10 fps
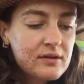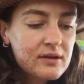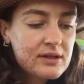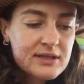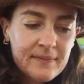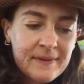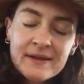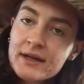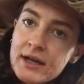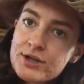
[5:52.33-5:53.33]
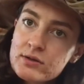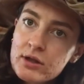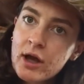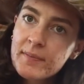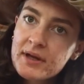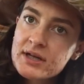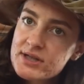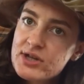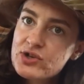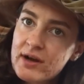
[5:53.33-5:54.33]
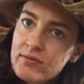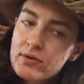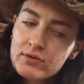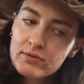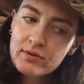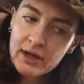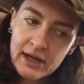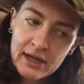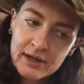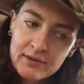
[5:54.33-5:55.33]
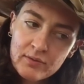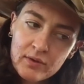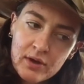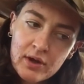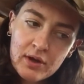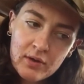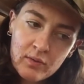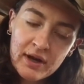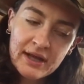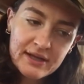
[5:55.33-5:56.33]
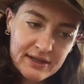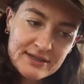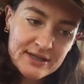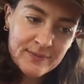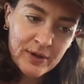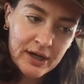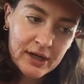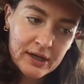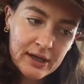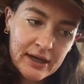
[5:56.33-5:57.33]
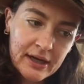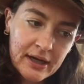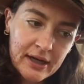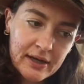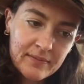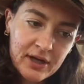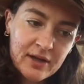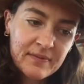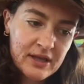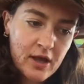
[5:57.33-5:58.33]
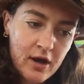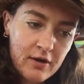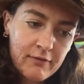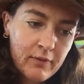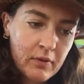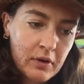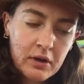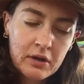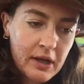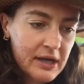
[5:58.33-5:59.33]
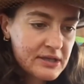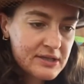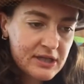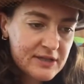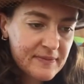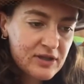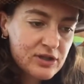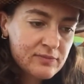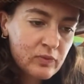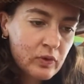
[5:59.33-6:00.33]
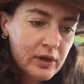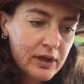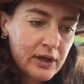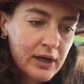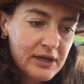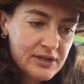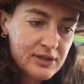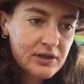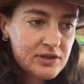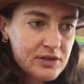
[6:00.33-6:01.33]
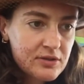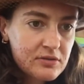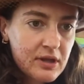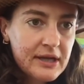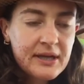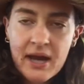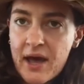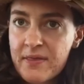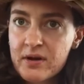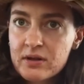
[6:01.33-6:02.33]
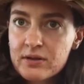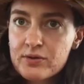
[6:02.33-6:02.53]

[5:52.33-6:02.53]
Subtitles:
something that I do a lot because I travel. And when I get somewhere and I'm gonna be there for like 6 months or more, I start to like gather little